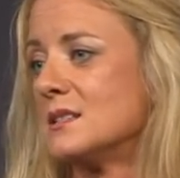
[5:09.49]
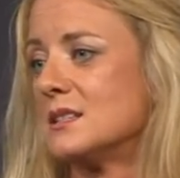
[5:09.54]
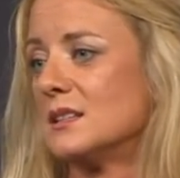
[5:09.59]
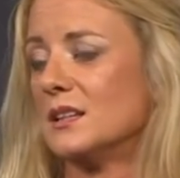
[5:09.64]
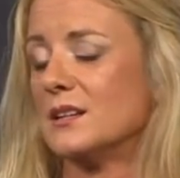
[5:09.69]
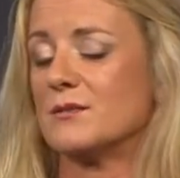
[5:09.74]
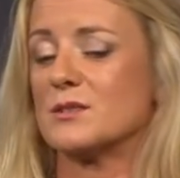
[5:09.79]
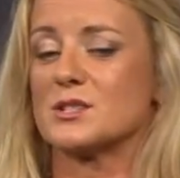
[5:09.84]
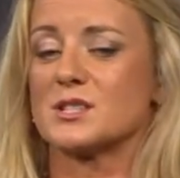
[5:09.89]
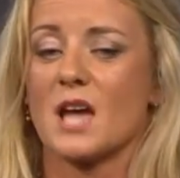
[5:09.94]

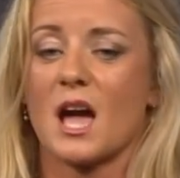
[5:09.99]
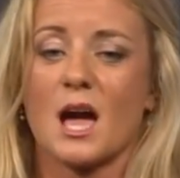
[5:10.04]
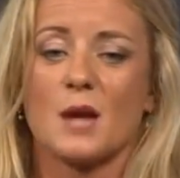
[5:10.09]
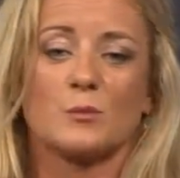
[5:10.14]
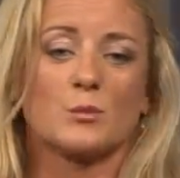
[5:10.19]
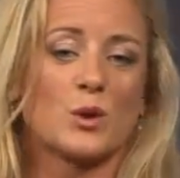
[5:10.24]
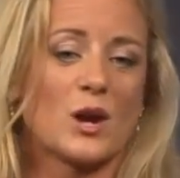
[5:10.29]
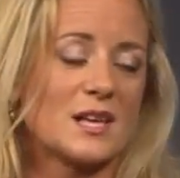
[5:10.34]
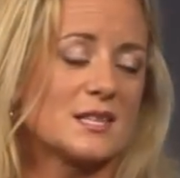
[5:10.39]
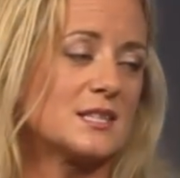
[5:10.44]
delivers
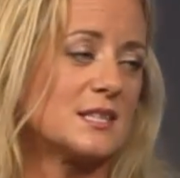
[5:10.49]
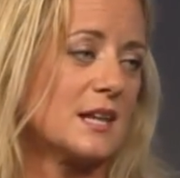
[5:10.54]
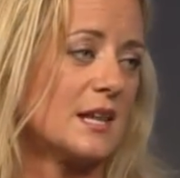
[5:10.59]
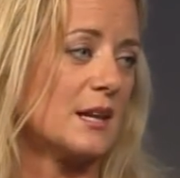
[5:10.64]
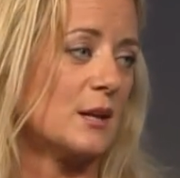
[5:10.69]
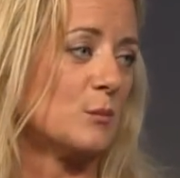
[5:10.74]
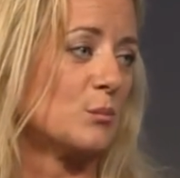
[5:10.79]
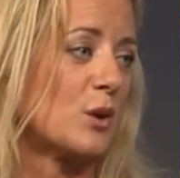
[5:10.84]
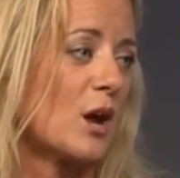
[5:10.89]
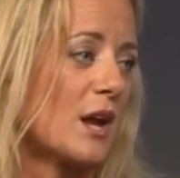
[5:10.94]

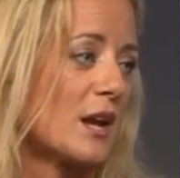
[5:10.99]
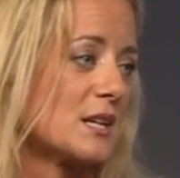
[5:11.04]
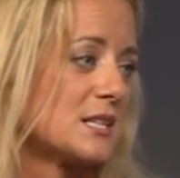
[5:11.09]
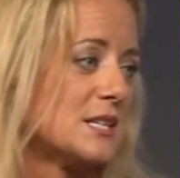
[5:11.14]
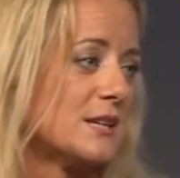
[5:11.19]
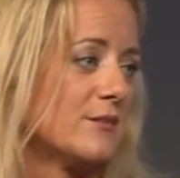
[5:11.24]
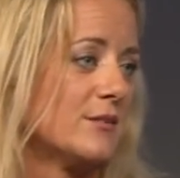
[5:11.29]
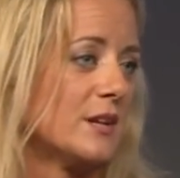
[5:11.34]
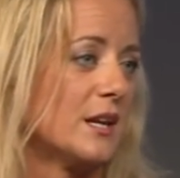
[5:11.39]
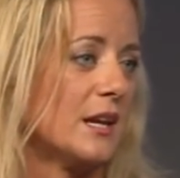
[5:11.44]
unprecedented
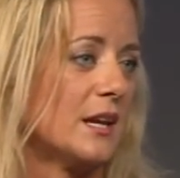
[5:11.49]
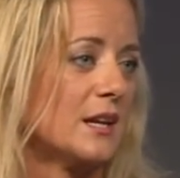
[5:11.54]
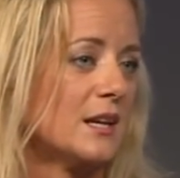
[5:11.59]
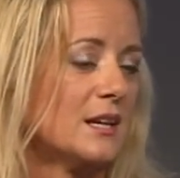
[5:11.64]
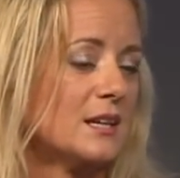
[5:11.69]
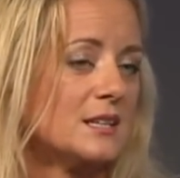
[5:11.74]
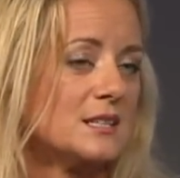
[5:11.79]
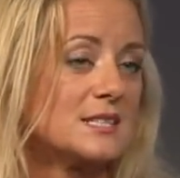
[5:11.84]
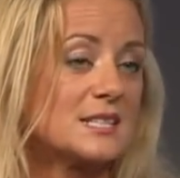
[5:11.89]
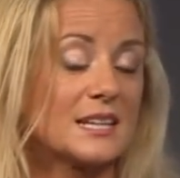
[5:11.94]
productivity
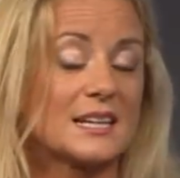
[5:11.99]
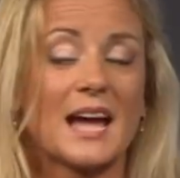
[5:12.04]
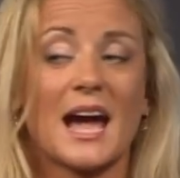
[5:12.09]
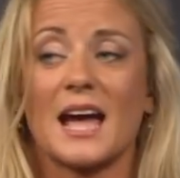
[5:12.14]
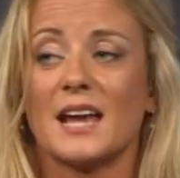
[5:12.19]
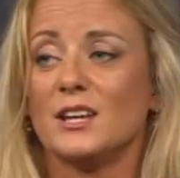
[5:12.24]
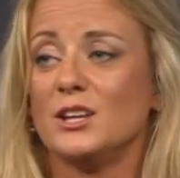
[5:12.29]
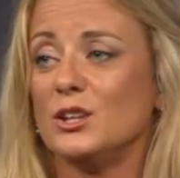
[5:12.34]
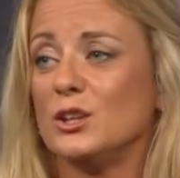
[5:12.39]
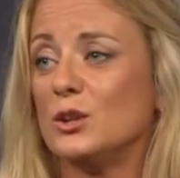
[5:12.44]
to
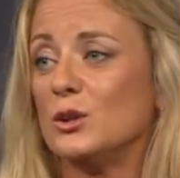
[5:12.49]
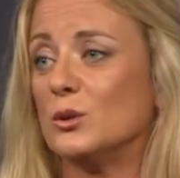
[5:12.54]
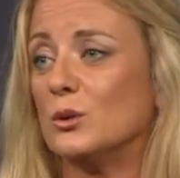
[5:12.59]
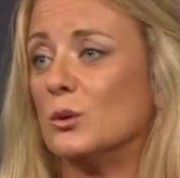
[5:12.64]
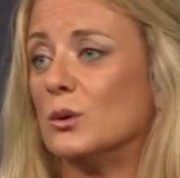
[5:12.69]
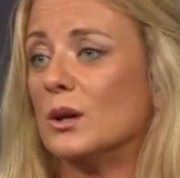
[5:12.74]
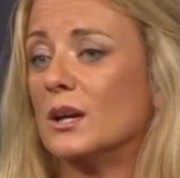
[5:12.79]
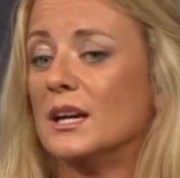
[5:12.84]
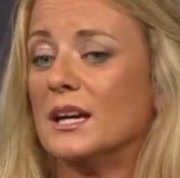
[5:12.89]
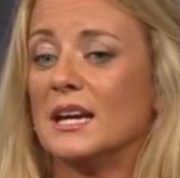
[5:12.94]
guide
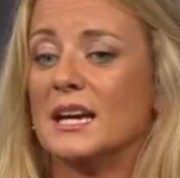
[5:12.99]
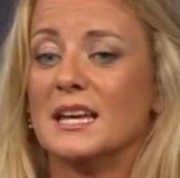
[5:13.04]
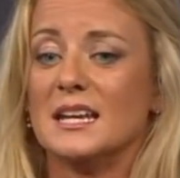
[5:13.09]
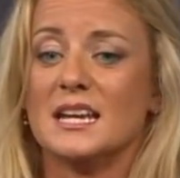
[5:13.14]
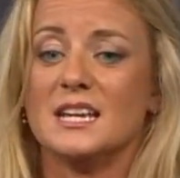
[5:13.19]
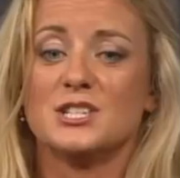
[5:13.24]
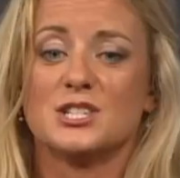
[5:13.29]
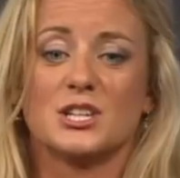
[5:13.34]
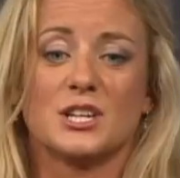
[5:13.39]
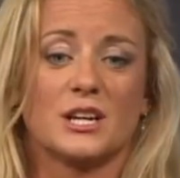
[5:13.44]
you
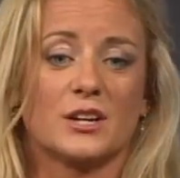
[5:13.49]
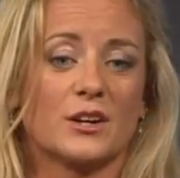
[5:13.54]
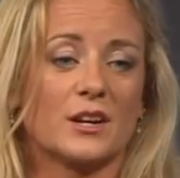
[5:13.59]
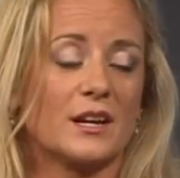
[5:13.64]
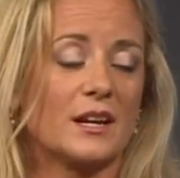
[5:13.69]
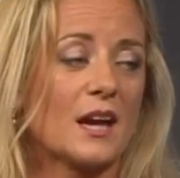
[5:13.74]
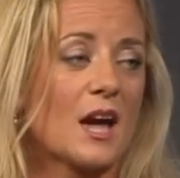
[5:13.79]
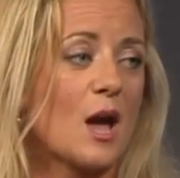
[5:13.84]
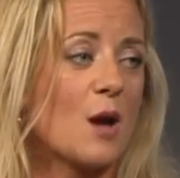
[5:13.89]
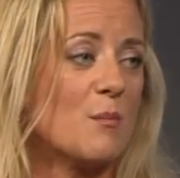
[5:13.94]
in
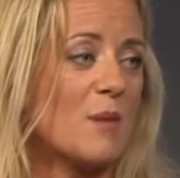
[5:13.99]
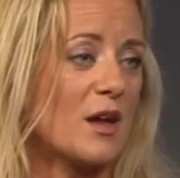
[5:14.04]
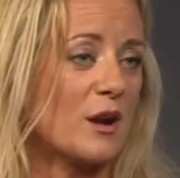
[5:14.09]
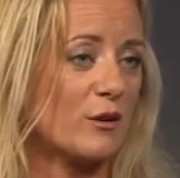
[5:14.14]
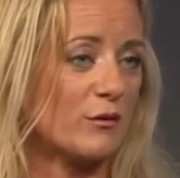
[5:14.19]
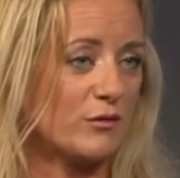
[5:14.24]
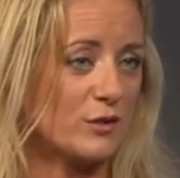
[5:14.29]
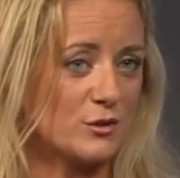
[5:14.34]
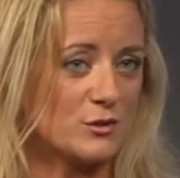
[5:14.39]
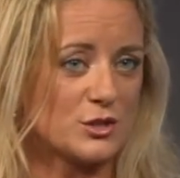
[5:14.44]
engineering a
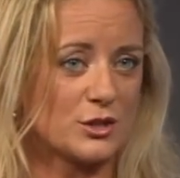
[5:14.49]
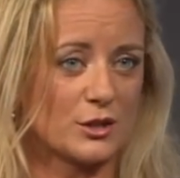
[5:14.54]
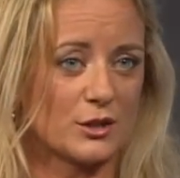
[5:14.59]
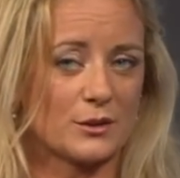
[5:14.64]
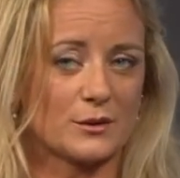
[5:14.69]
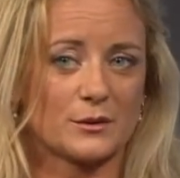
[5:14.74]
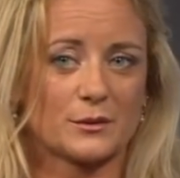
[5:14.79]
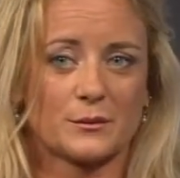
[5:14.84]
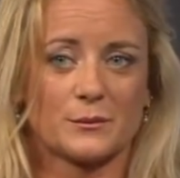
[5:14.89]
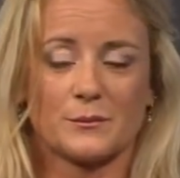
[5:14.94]
better
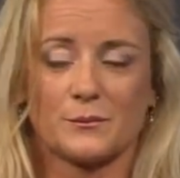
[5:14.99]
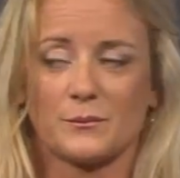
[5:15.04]
future.